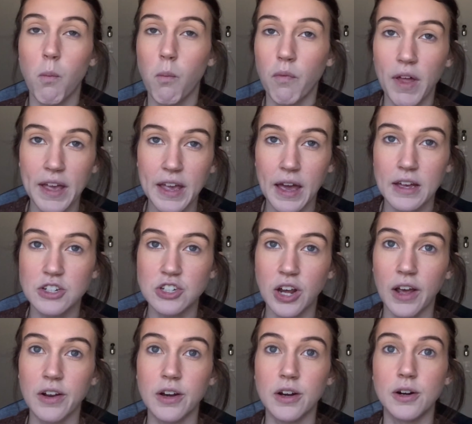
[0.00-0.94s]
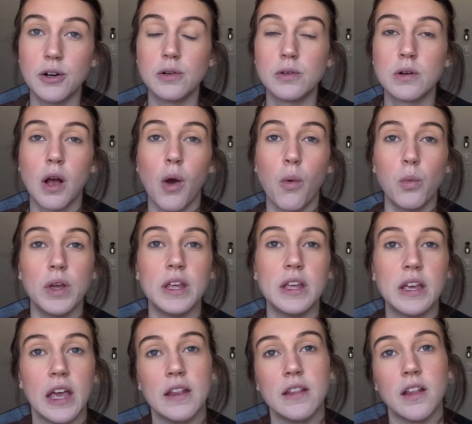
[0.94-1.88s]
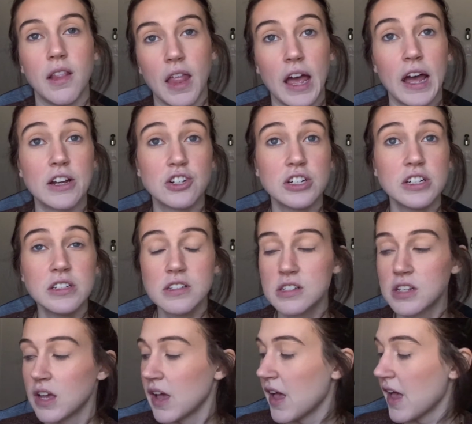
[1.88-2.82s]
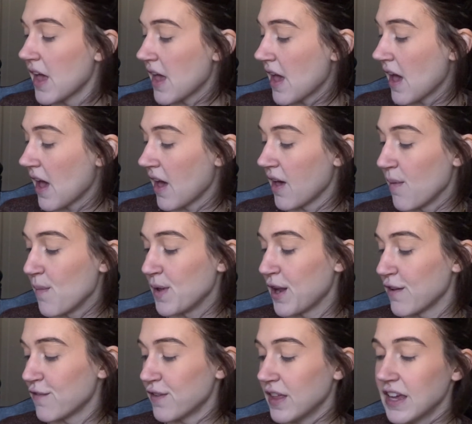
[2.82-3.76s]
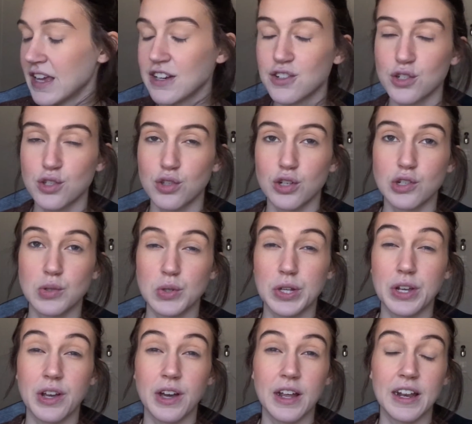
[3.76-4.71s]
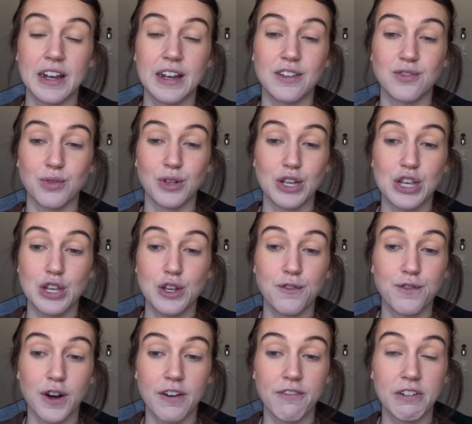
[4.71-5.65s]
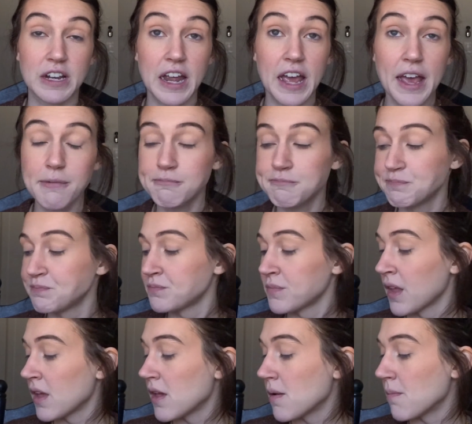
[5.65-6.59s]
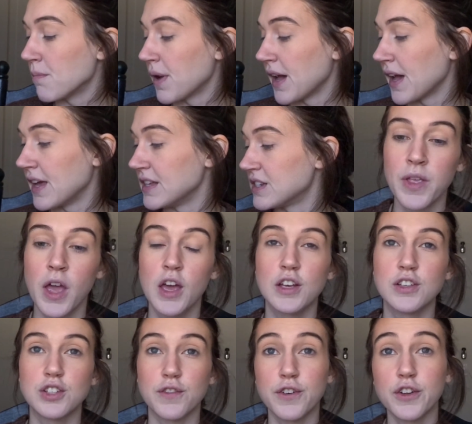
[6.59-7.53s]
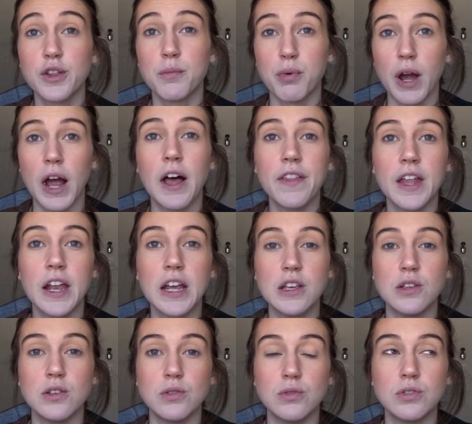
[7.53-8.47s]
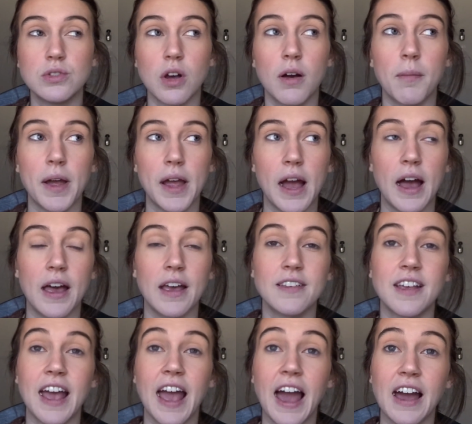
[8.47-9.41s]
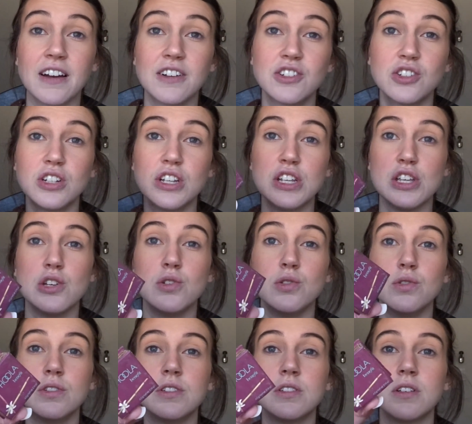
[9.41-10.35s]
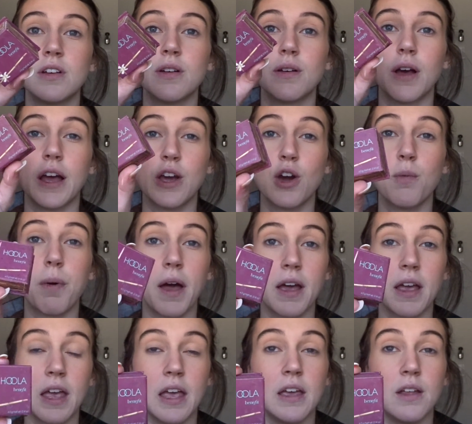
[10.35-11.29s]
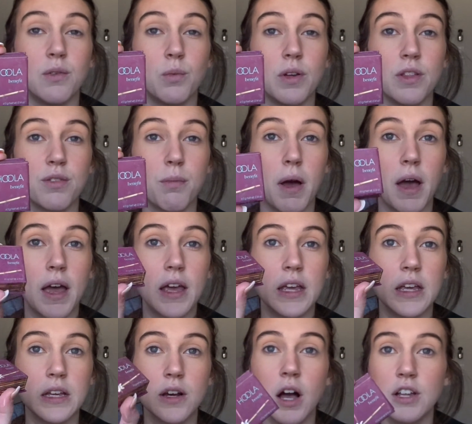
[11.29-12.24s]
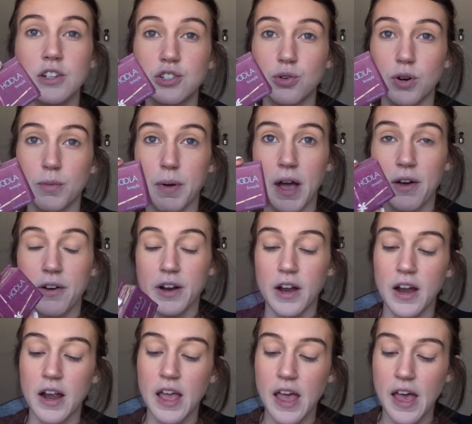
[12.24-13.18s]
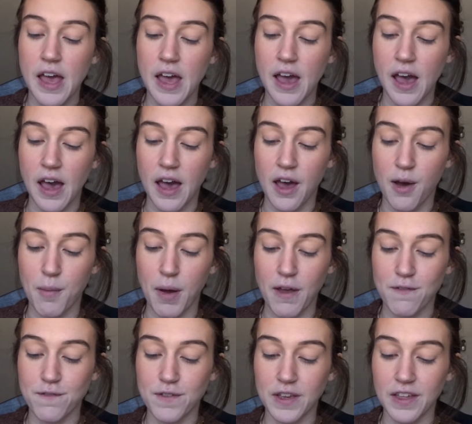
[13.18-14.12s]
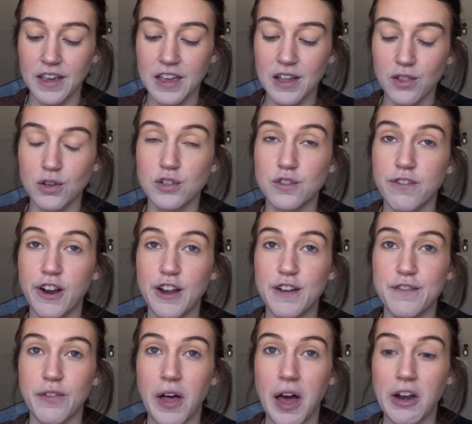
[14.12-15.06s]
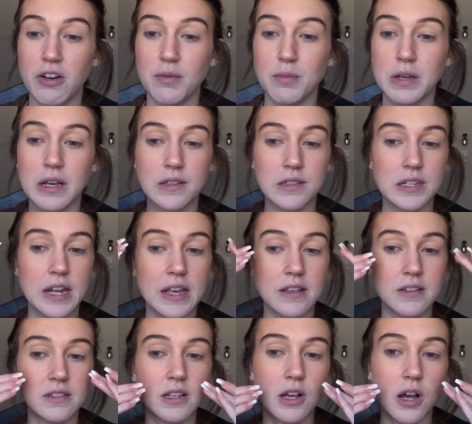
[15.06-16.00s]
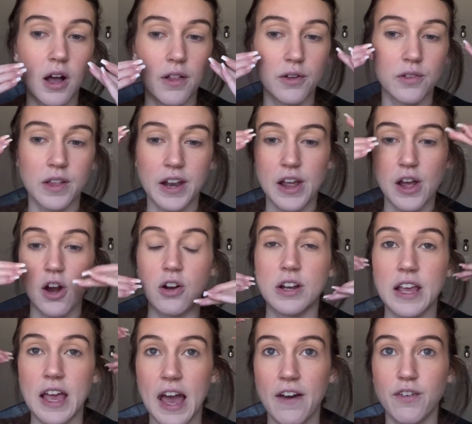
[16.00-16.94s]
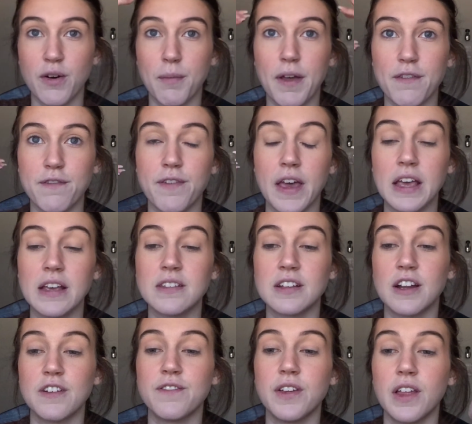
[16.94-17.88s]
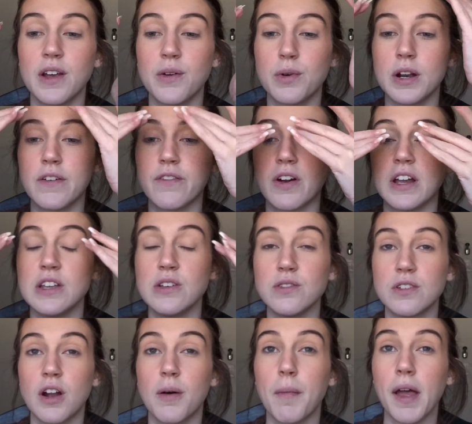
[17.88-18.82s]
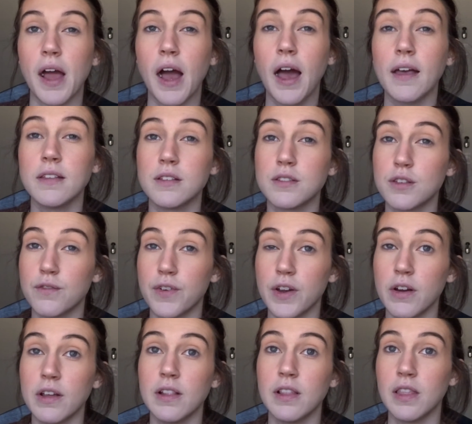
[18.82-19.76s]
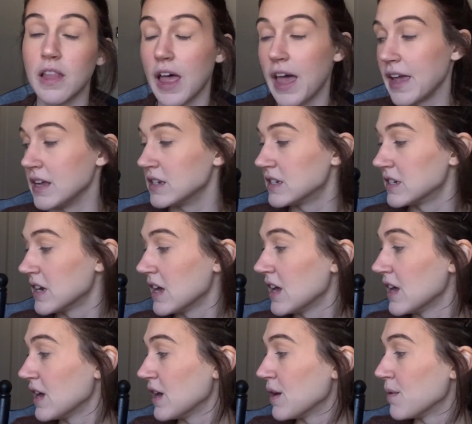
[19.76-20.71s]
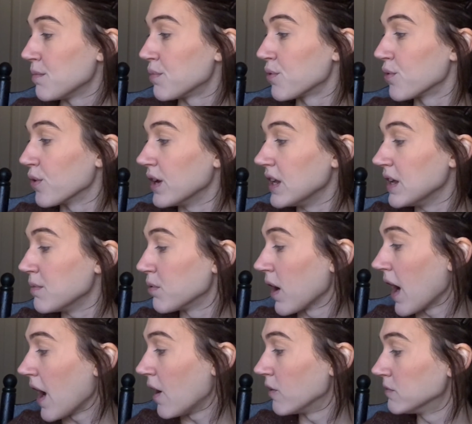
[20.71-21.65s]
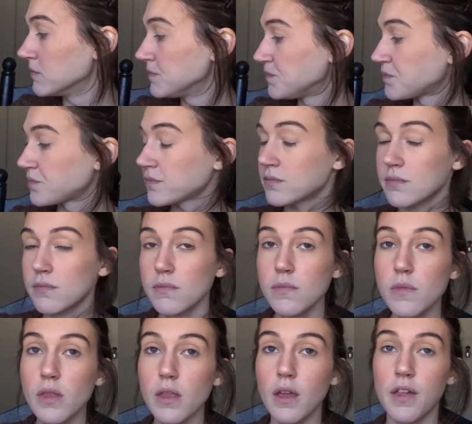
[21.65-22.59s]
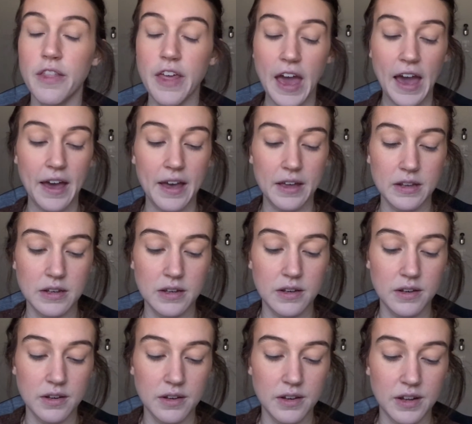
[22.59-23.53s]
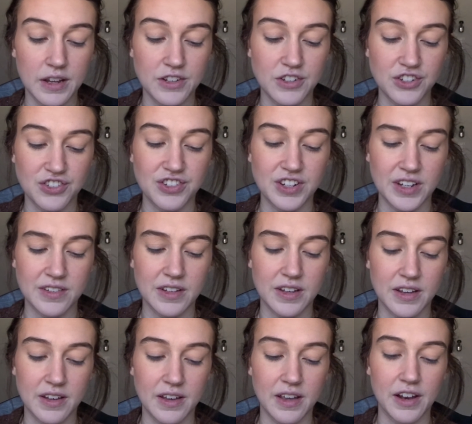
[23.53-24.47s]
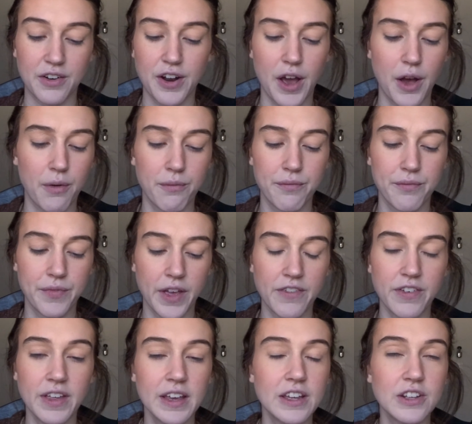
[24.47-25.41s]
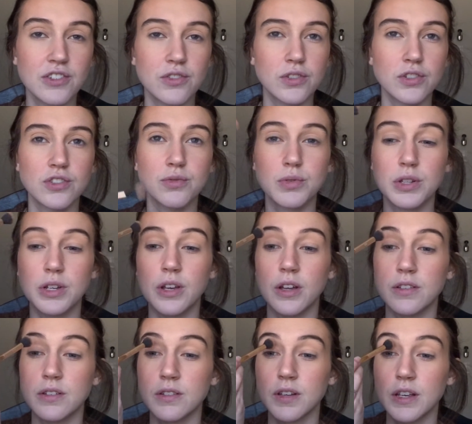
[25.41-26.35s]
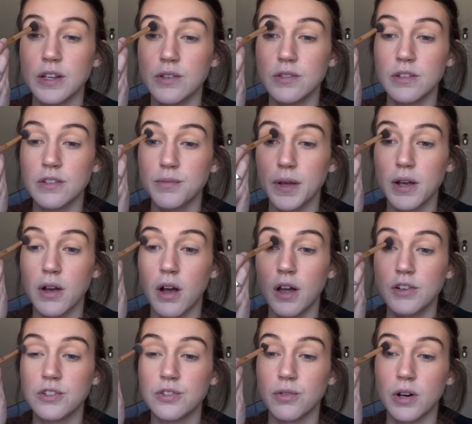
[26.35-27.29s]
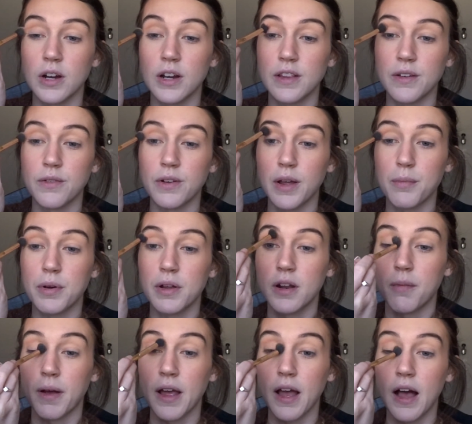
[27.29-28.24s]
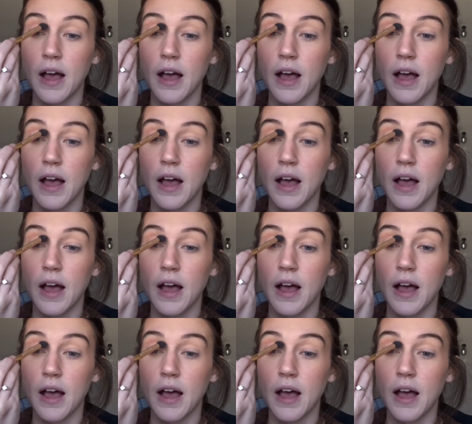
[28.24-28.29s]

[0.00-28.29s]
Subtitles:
light eyeshadow, a wing, and then lashes. And I feel like it just looks really good and it's really cute for every day. But so for the brown that I use on my eyes, I go back in with my contour powder. I feel like it looks very flattering because it is the color that I already have on my face, and I feel like whenever I use it on my eyes, it's a very light, pretty brown that it just doesn't, I don't know. I feel like it just looks really good since I use it as my contour, and then when I put it on my